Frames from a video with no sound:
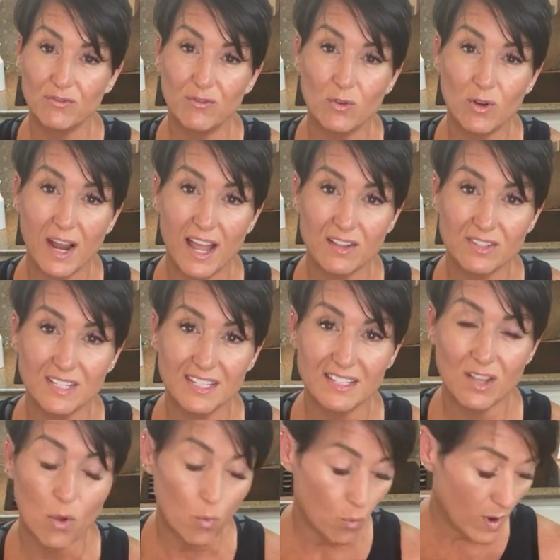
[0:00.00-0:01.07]
4
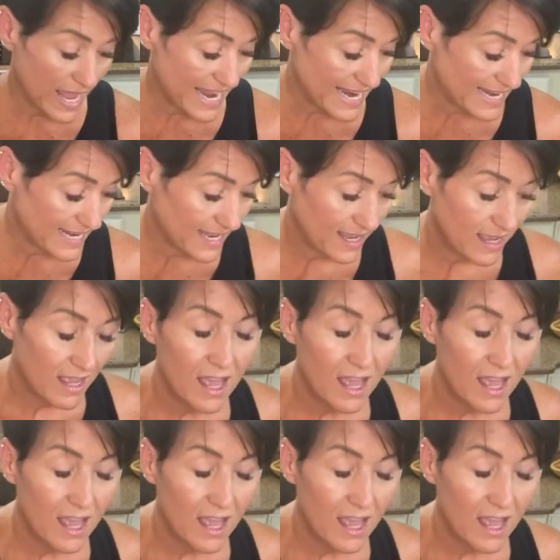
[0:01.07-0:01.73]
ounces weighed